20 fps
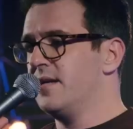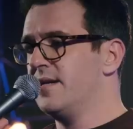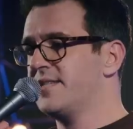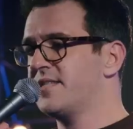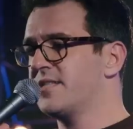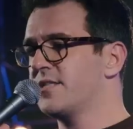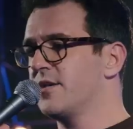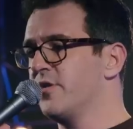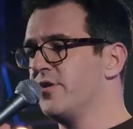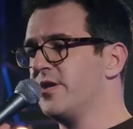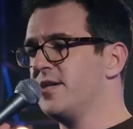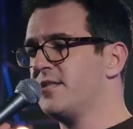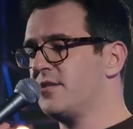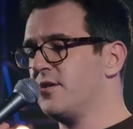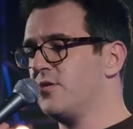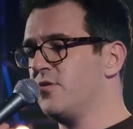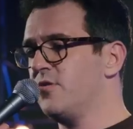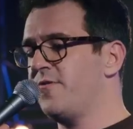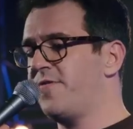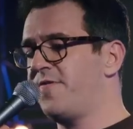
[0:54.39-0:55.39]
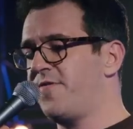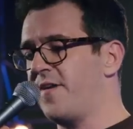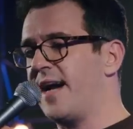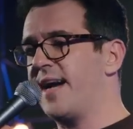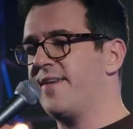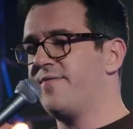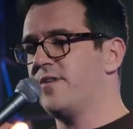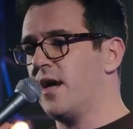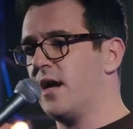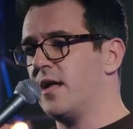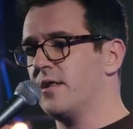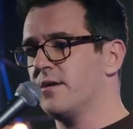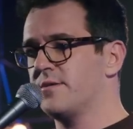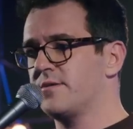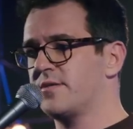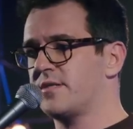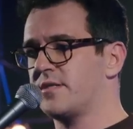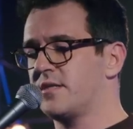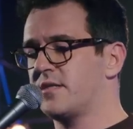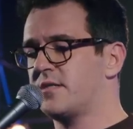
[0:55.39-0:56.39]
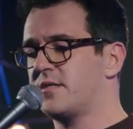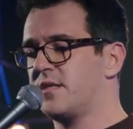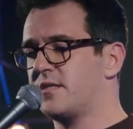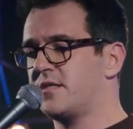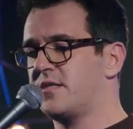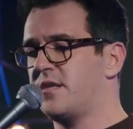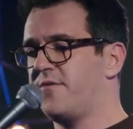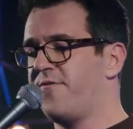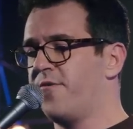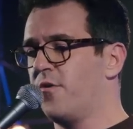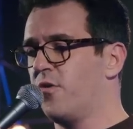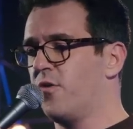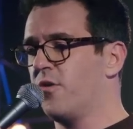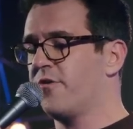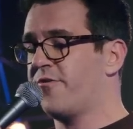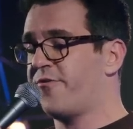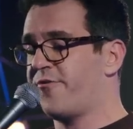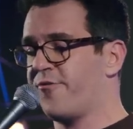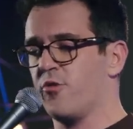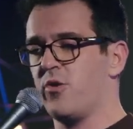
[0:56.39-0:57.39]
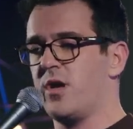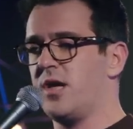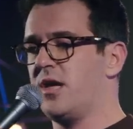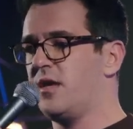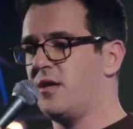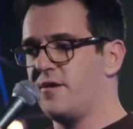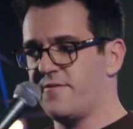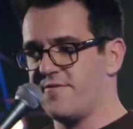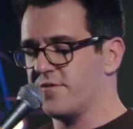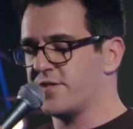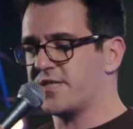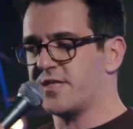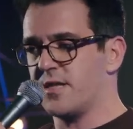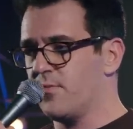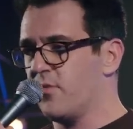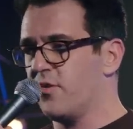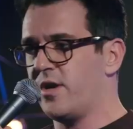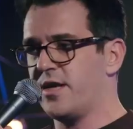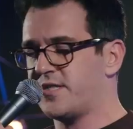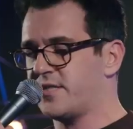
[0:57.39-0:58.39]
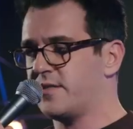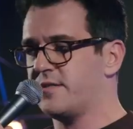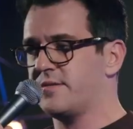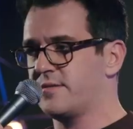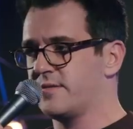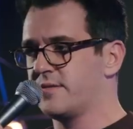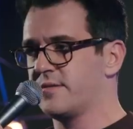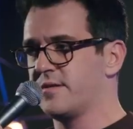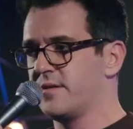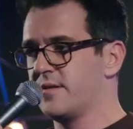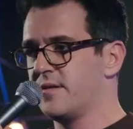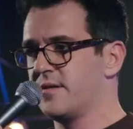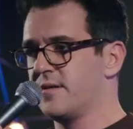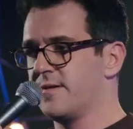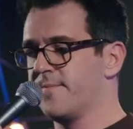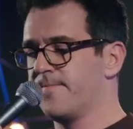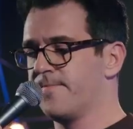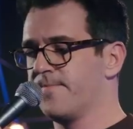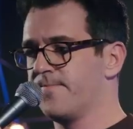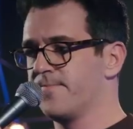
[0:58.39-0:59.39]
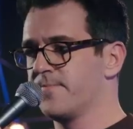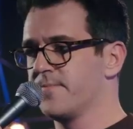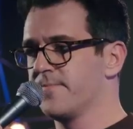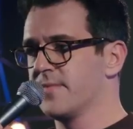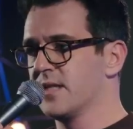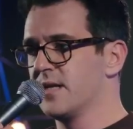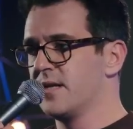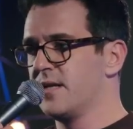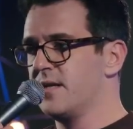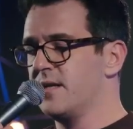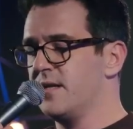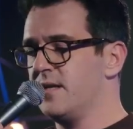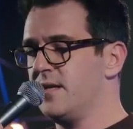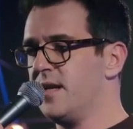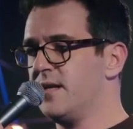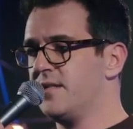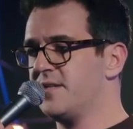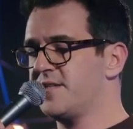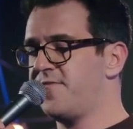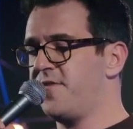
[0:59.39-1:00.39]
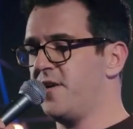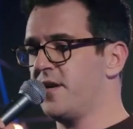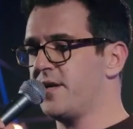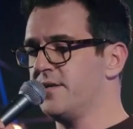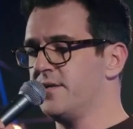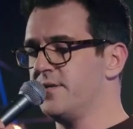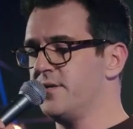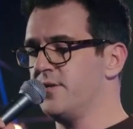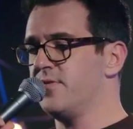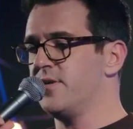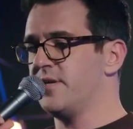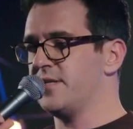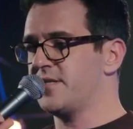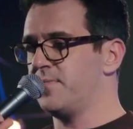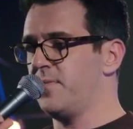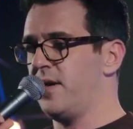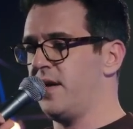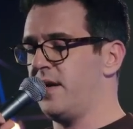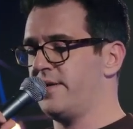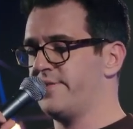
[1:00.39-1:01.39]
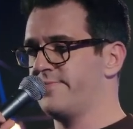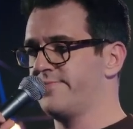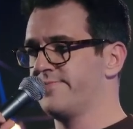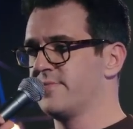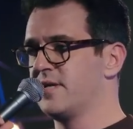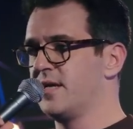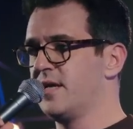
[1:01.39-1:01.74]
Is 32 $5? Is 64 free for some reason? Yeah, let's fucking do this, man.